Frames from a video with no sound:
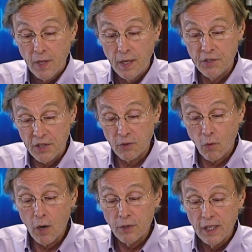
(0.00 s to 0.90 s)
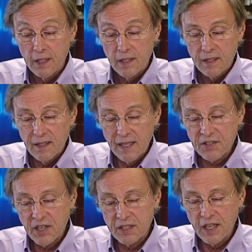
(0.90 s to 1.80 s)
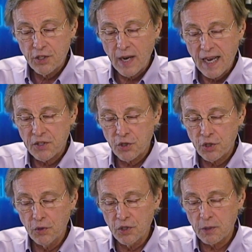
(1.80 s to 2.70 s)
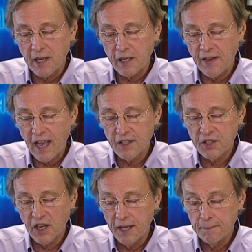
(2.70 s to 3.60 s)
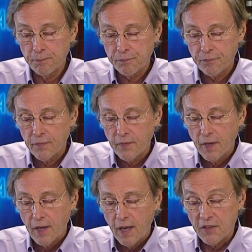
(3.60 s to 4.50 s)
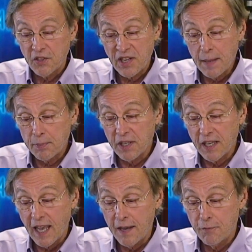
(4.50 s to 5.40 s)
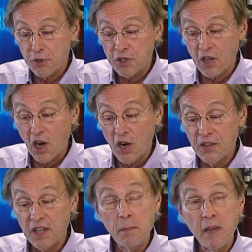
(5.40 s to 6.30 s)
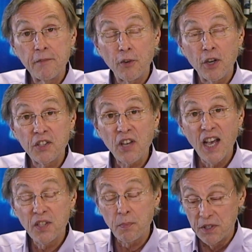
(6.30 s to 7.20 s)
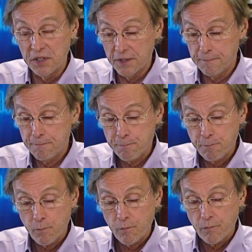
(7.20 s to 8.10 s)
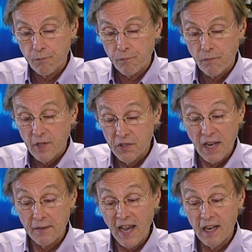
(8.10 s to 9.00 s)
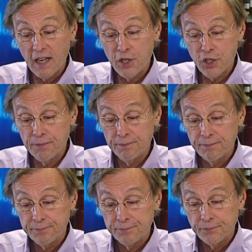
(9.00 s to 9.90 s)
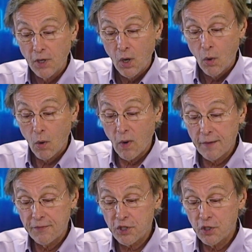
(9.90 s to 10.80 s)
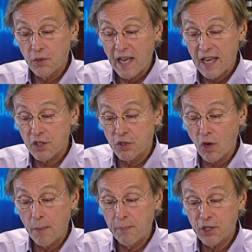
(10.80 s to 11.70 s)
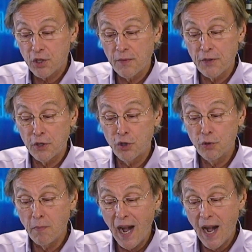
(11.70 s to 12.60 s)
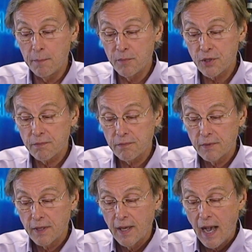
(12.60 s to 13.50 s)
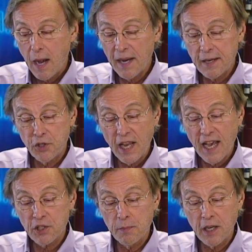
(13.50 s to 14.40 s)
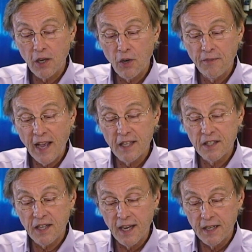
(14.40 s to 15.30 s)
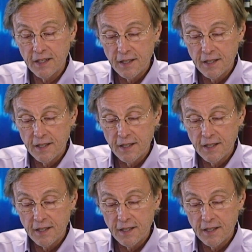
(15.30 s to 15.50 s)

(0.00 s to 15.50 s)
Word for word: He said, quote, let's say a teacher asked their students to make a Valentine, and the sample he gave was the card that he made for his husband. Is that a violation? Or what if a student asked to draw a picture of their two moms? How about if she asked to make her Valentine